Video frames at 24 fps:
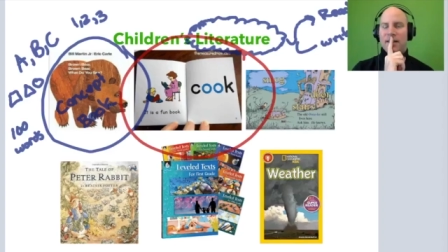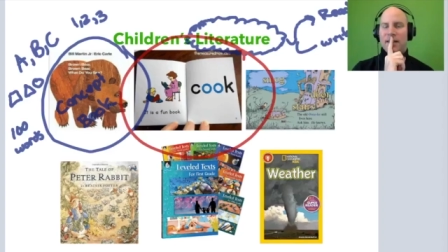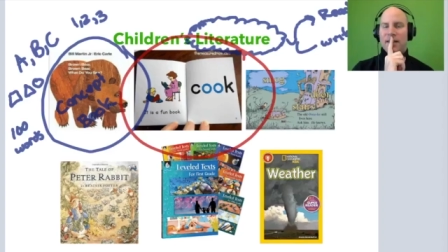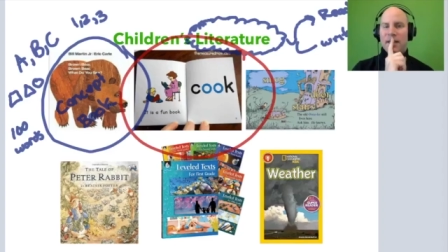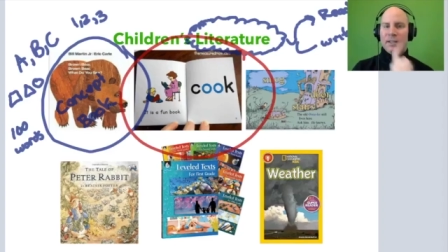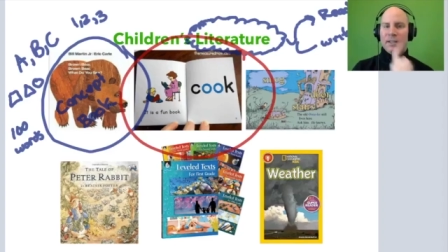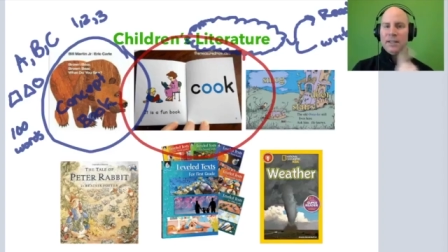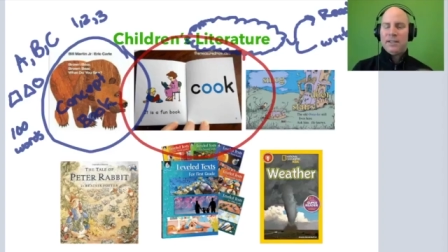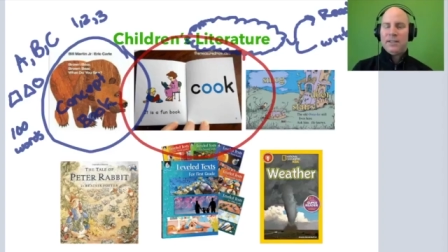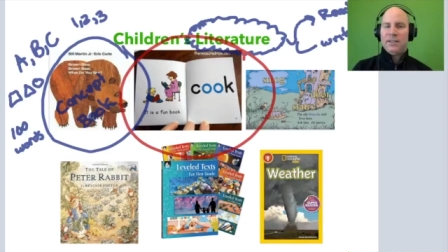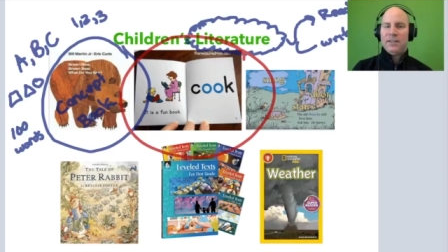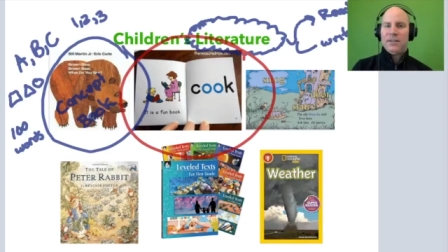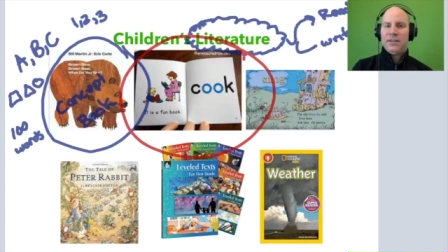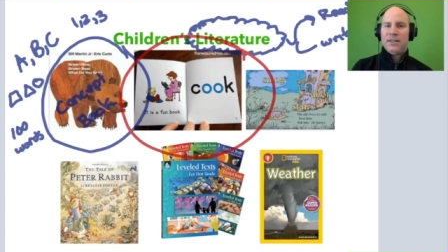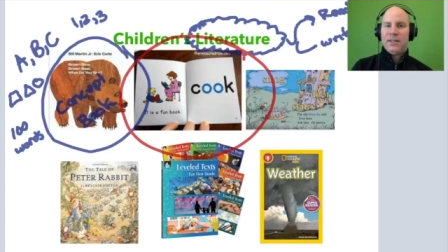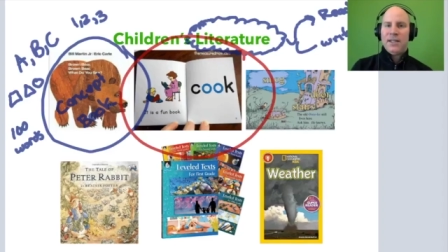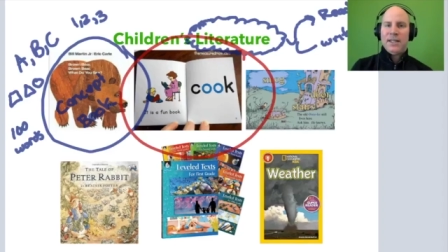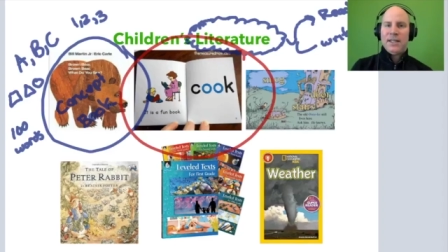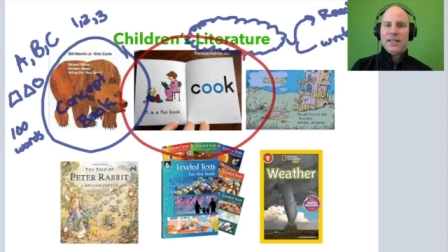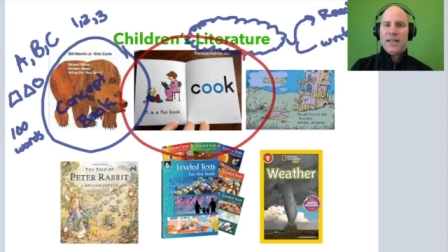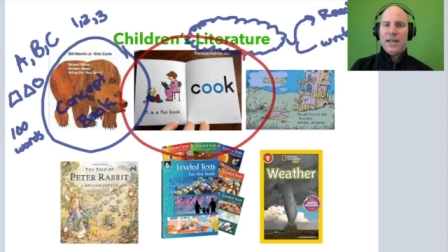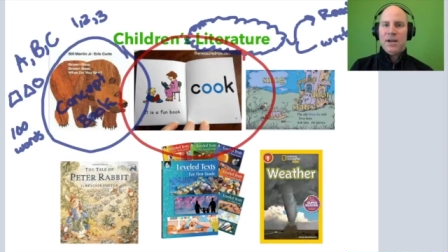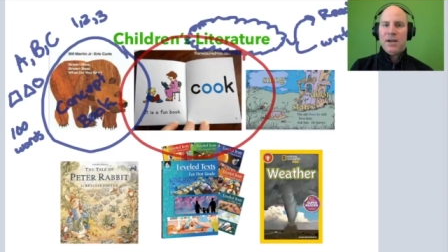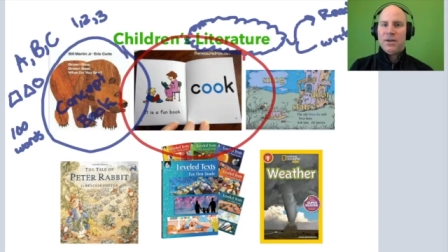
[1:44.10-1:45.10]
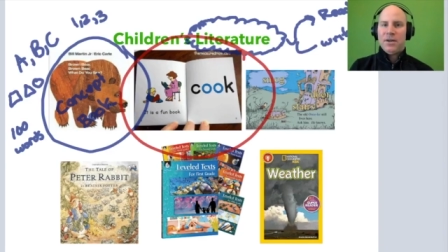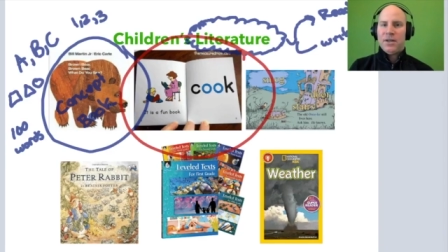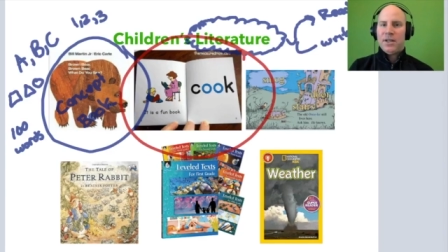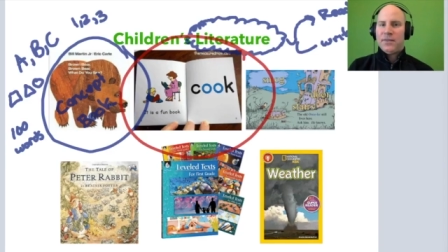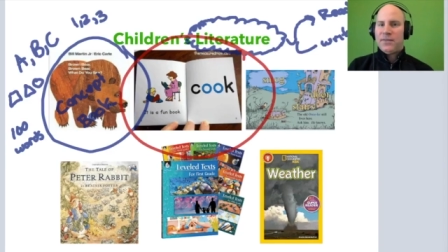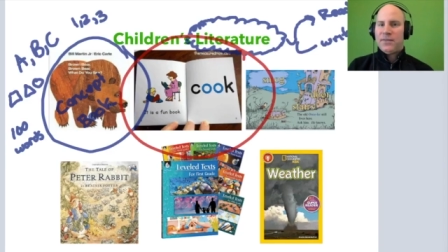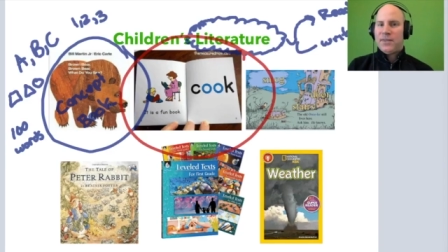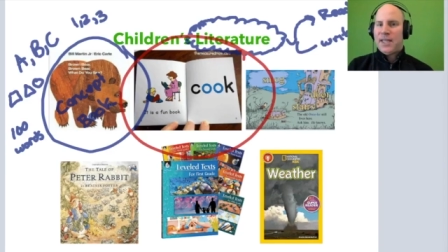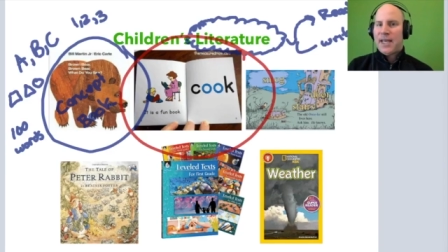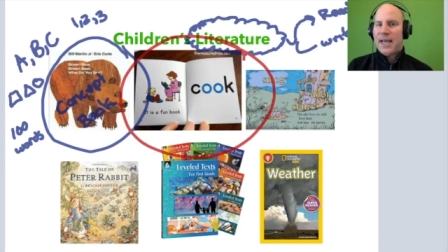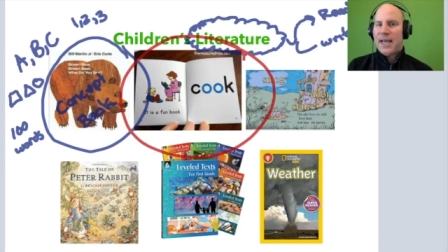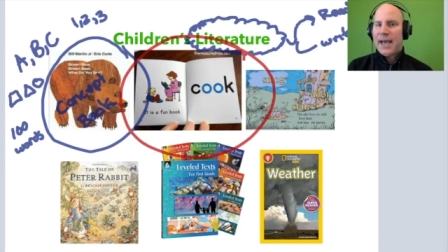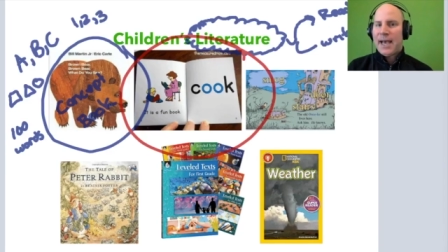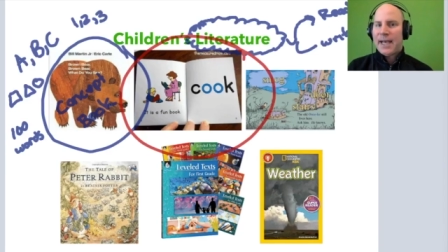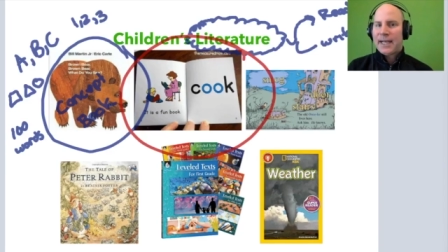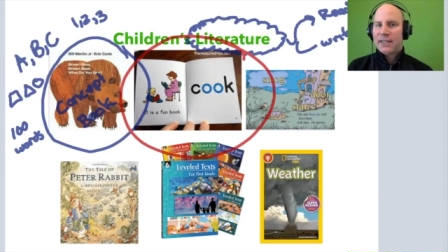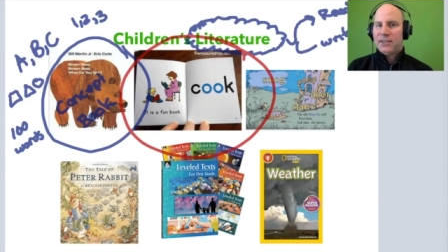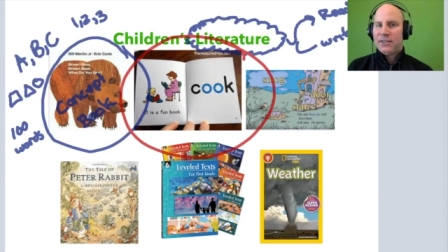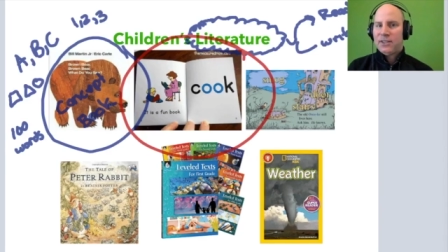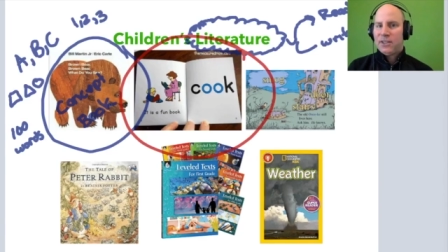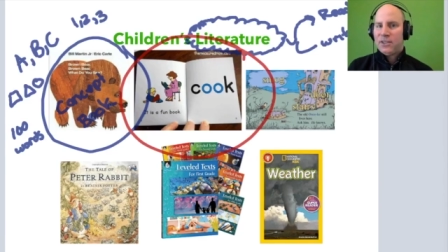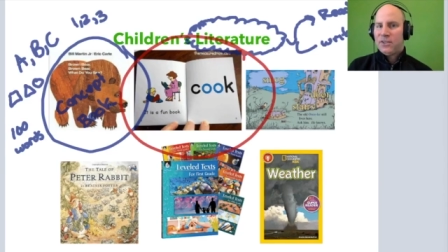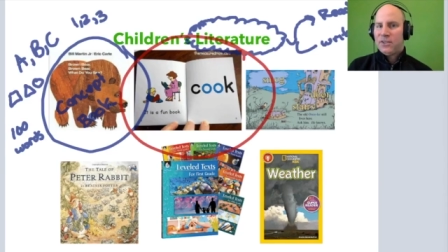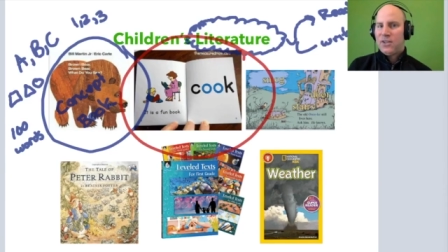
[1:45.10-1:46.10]
Now, this isn't a narrative
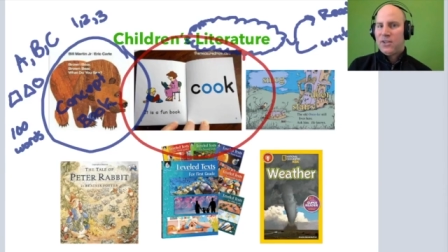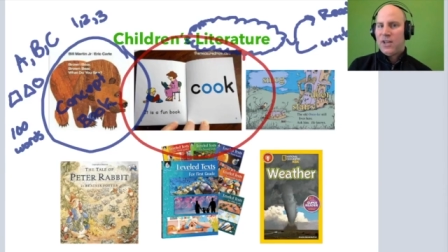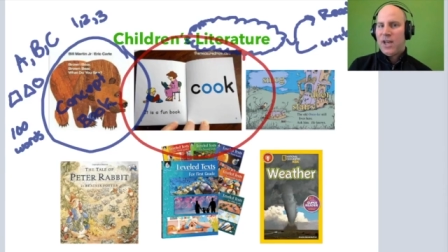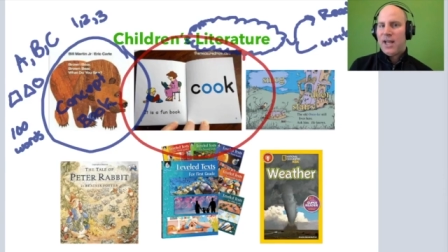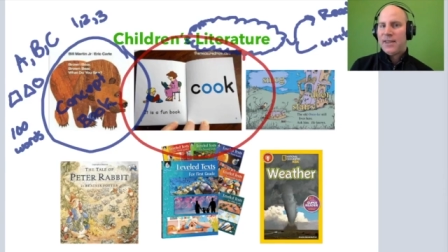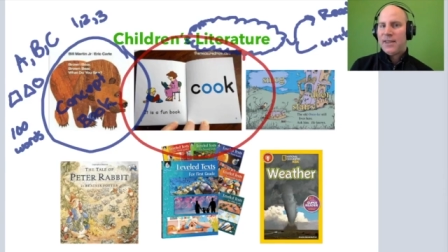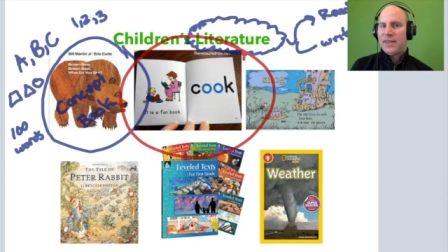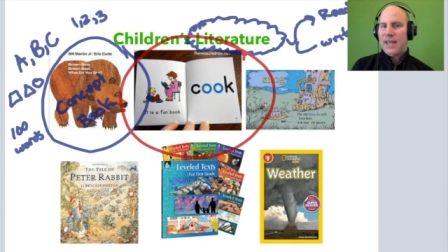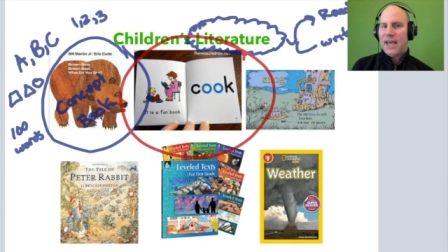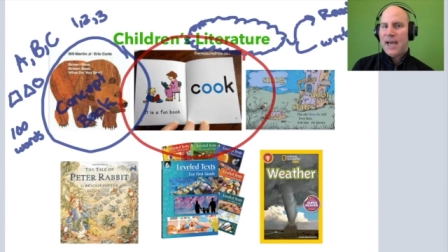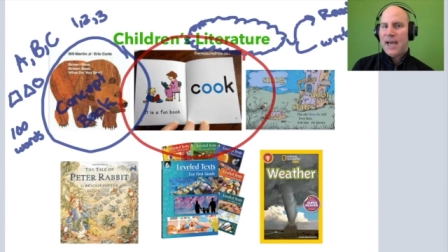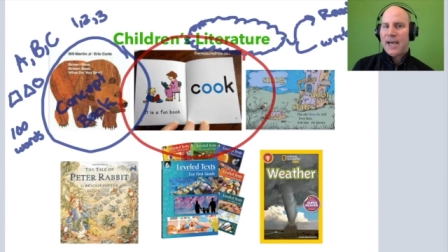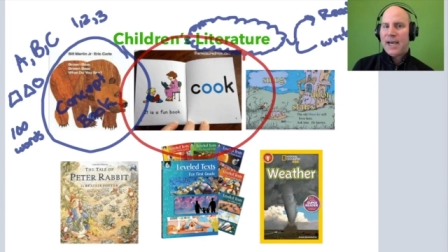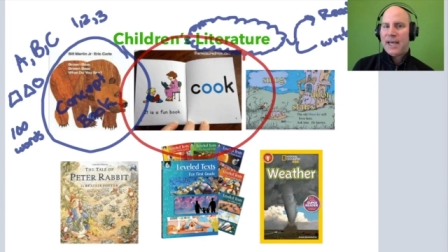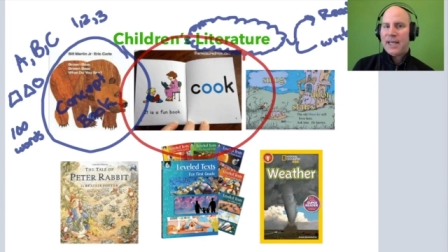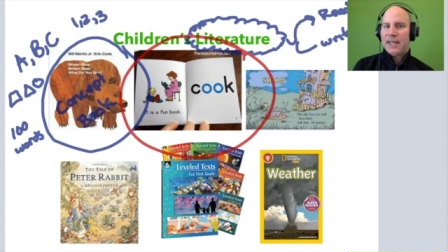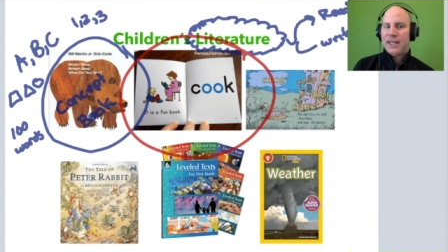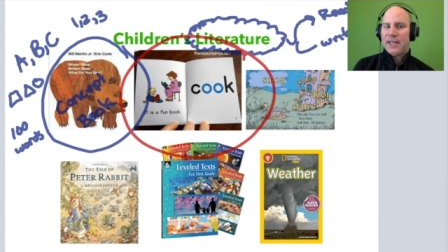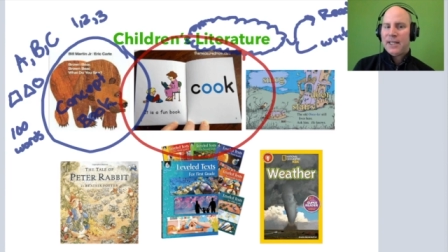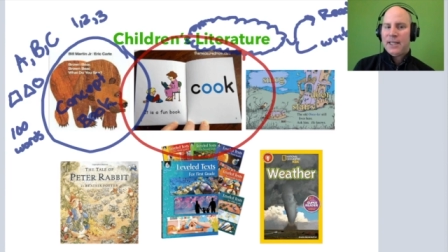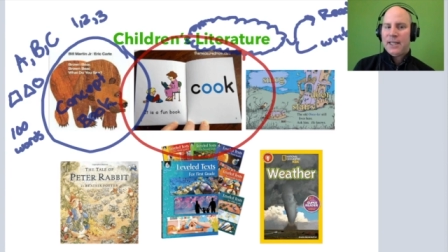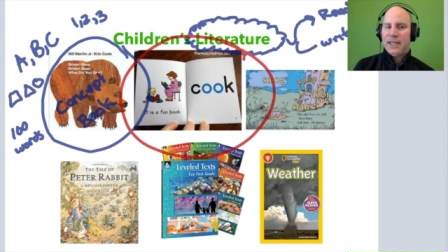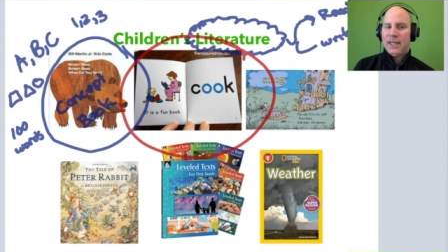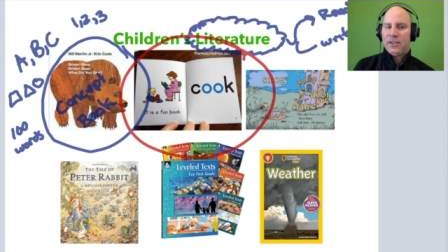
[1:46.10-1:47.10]
text. It's not that.